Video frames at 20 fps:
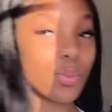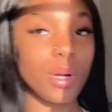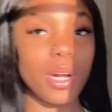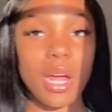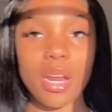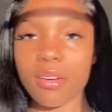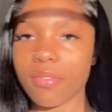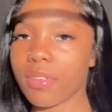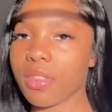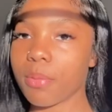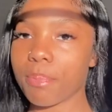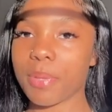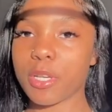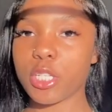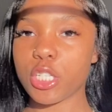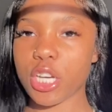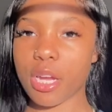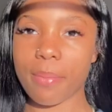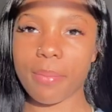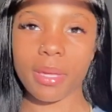we're kind of in the
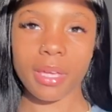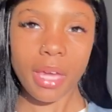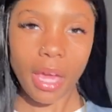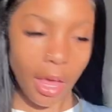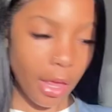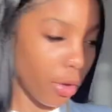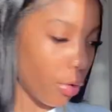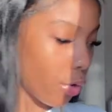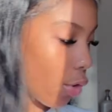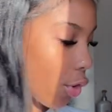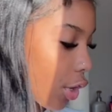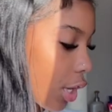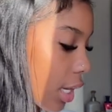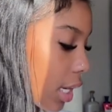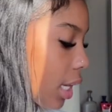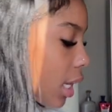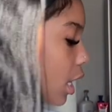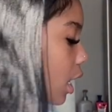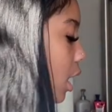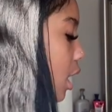pajama
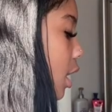category